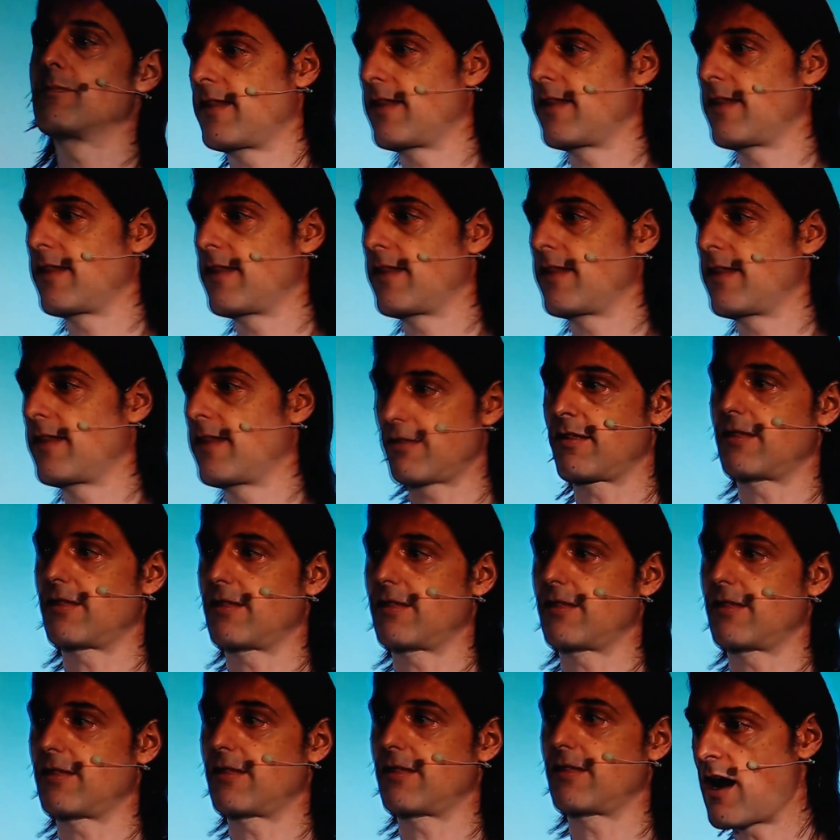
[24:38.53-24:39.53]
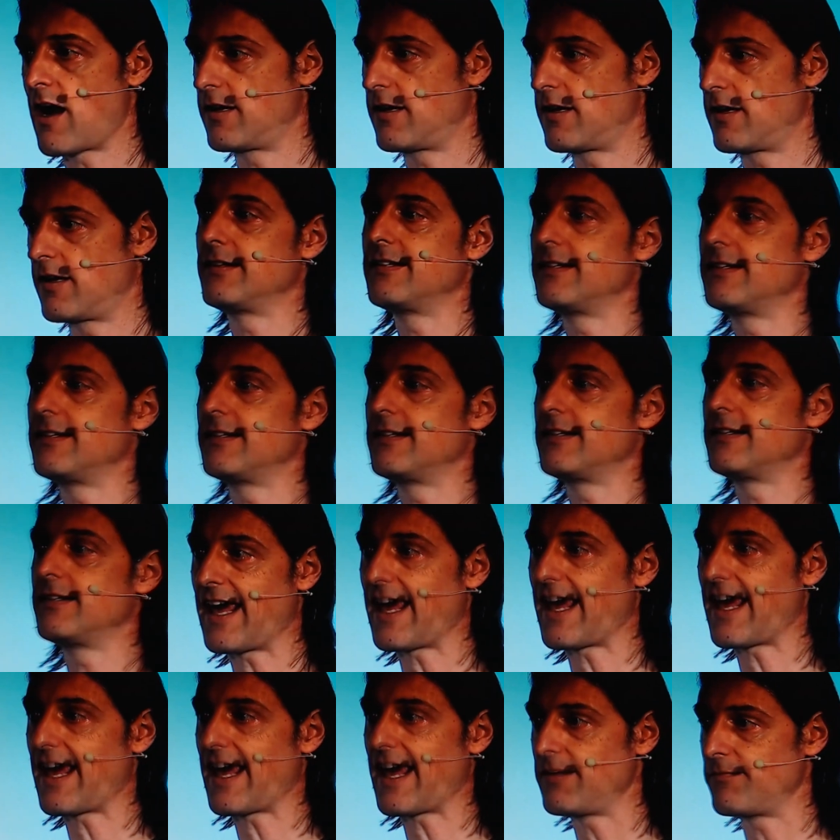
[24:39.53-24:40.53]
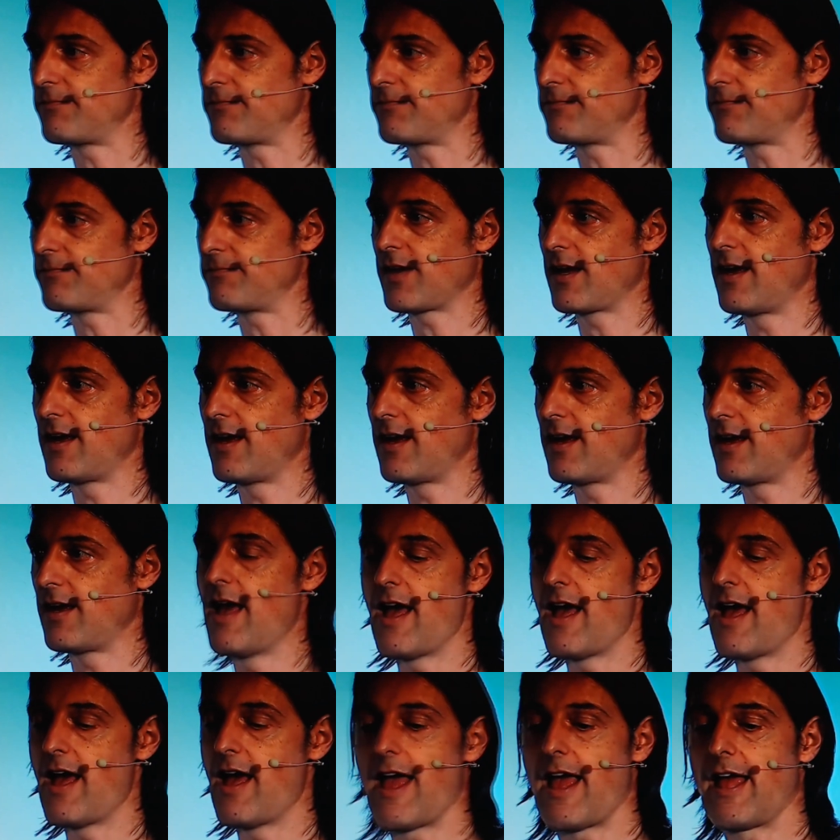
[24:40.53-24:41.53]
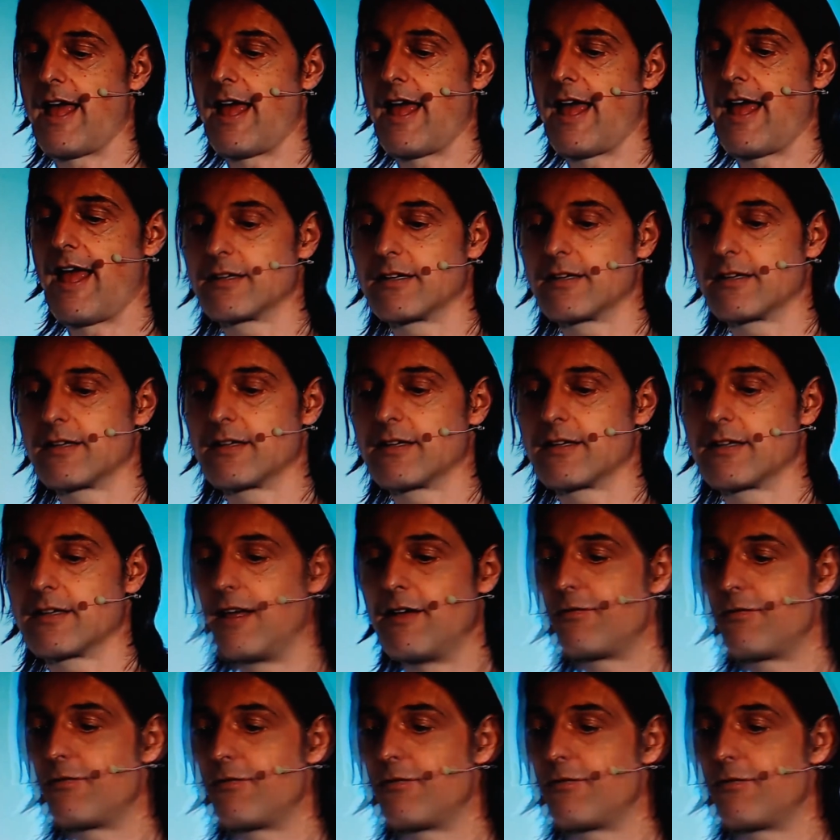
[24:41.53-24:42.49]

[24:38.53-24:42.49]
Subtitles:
this DNA. And if you